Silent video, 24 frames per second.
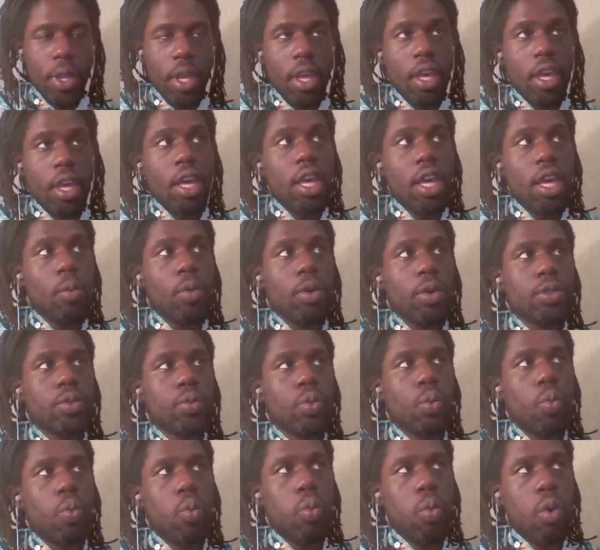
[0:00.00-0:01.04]
it was
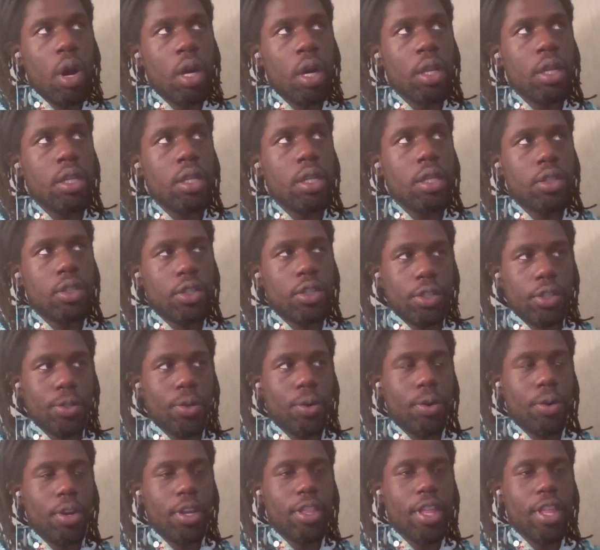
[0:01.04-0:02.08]
one
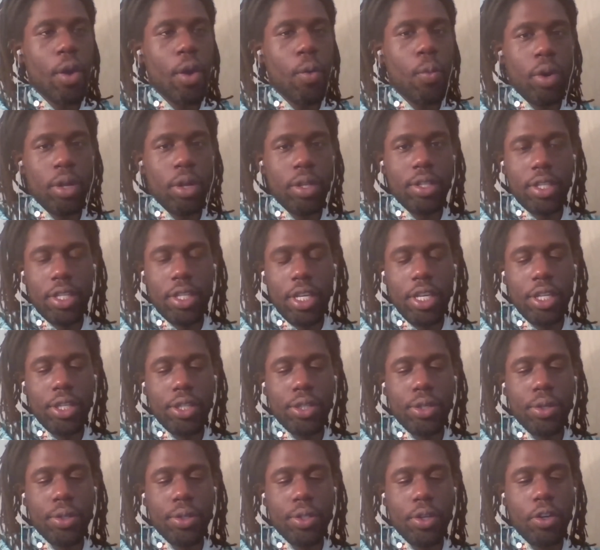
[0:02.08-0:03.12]
story that one
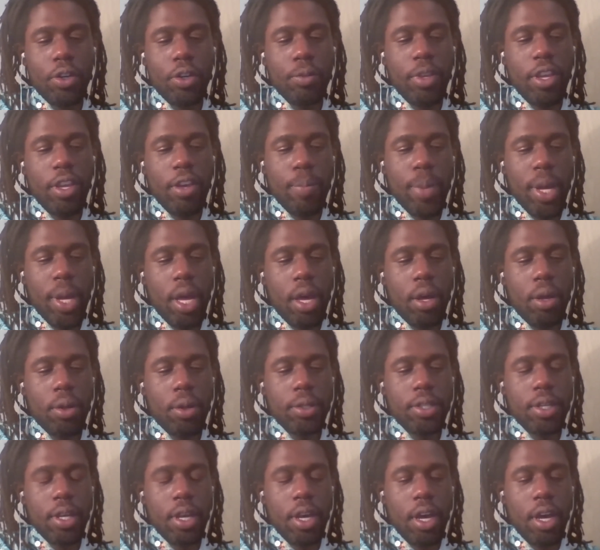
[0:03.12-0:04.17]
teacher told me about,
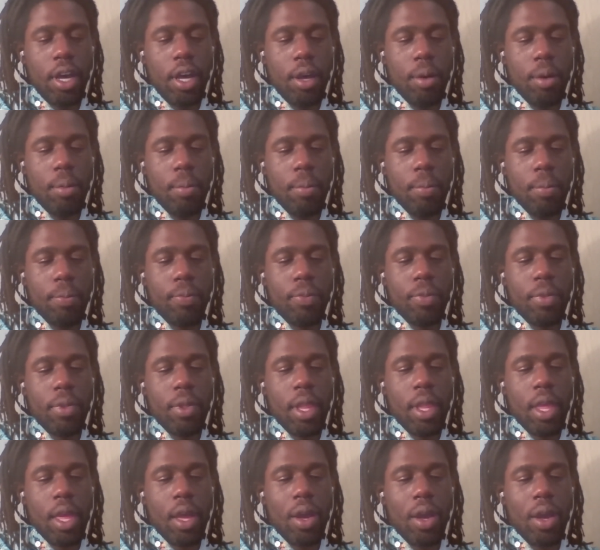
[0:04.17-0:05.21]

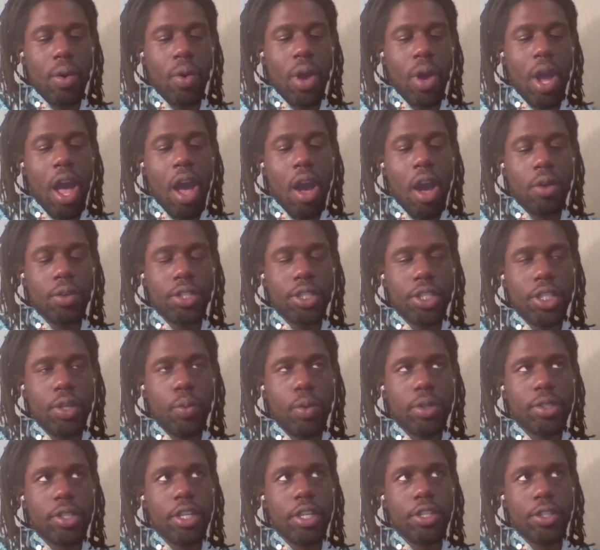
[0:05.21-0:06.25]
how she
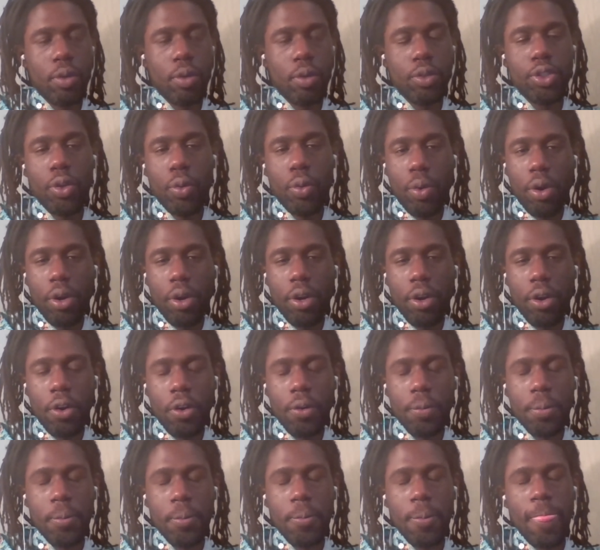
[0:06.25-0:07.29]
was a social worker
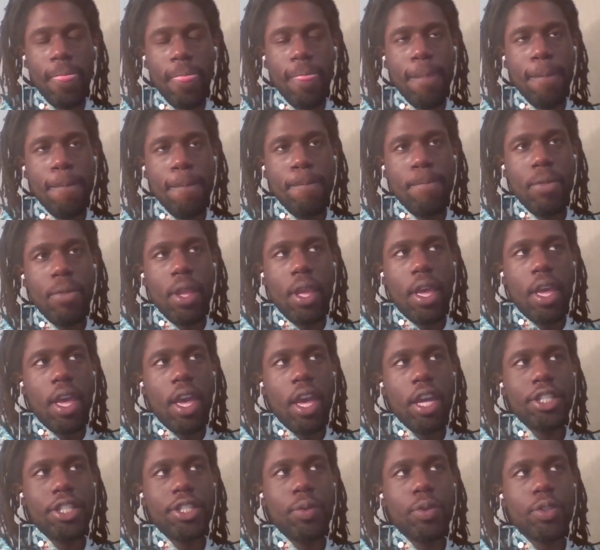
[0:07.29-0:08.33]

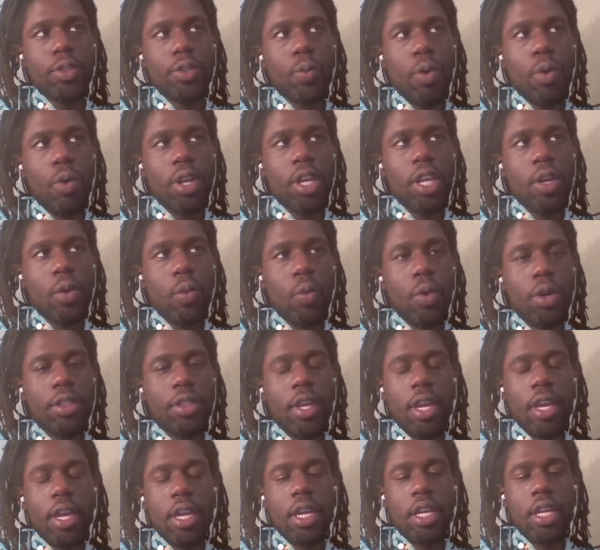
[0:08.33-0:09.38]
and she was working with
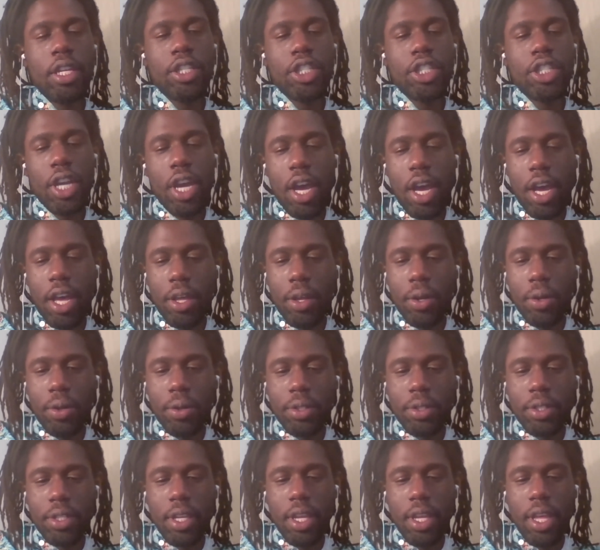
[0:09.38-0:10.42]
a child.
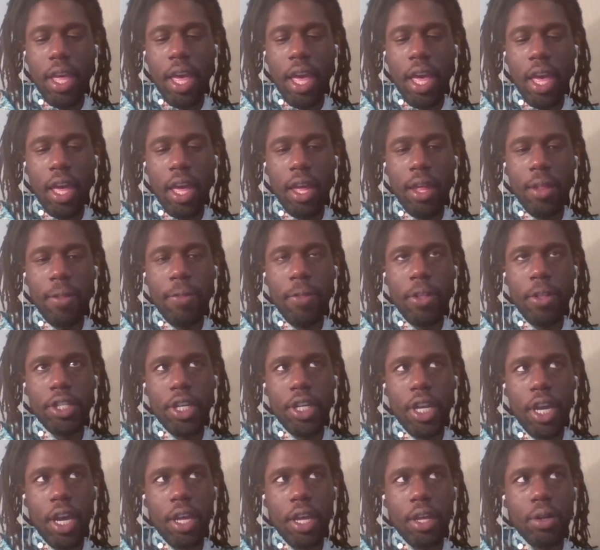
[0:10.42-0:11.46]
And the
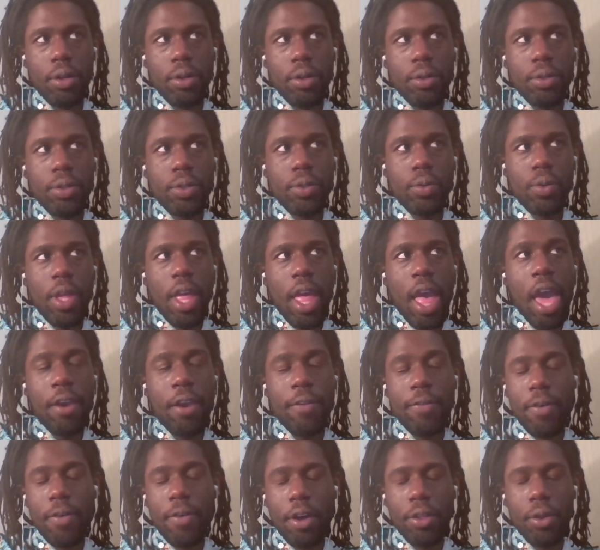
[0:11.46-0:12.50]
child had a
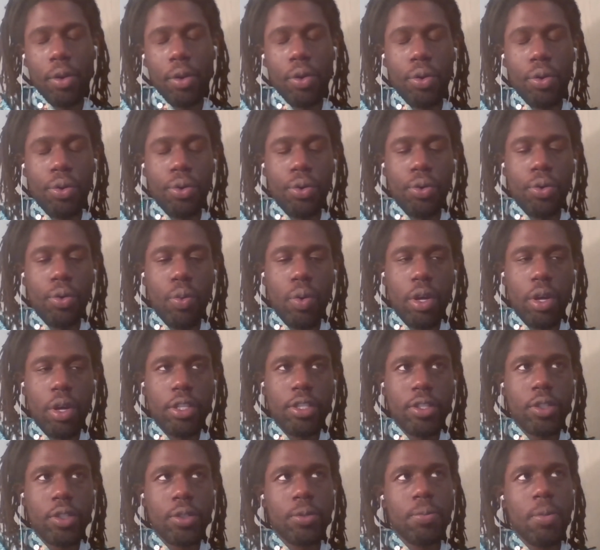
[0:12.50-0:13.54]
father who
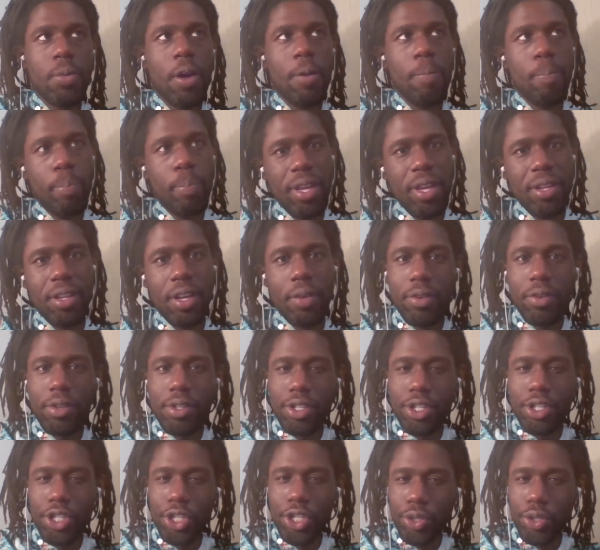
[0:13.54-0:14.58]
was a bit of a
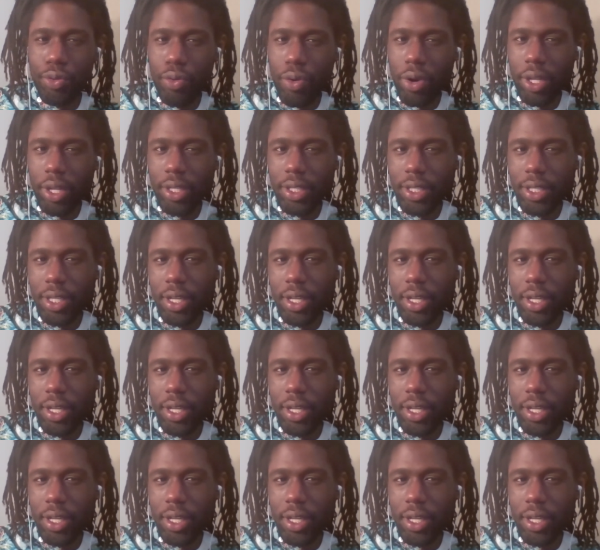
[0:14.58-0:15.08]
strict